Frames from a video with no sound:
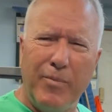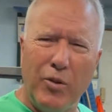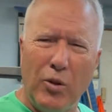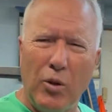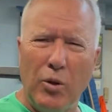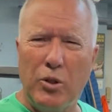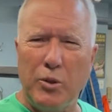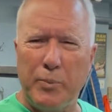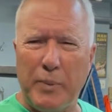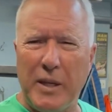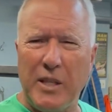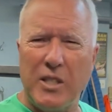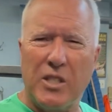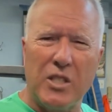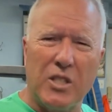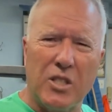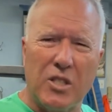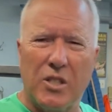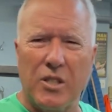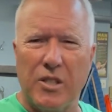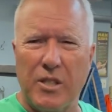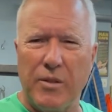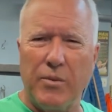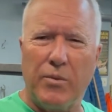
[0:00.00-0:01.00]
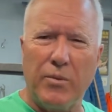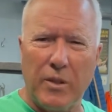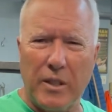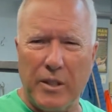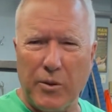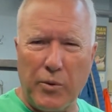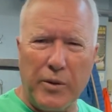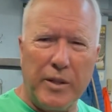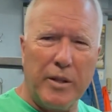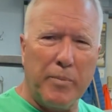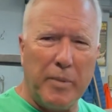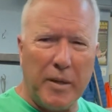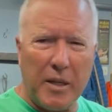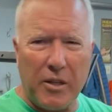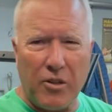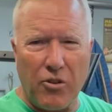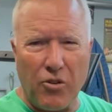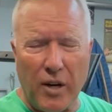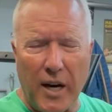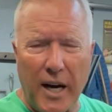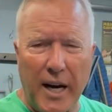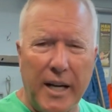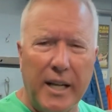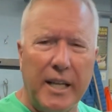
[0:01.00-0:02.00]
Those pieces, with a bit of
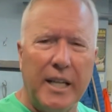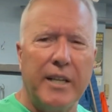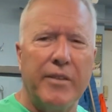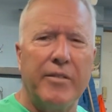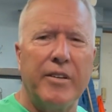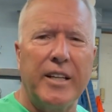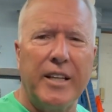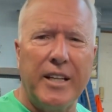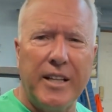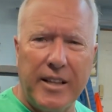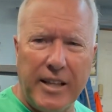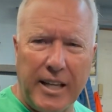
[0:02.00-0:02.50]
grinding and everything,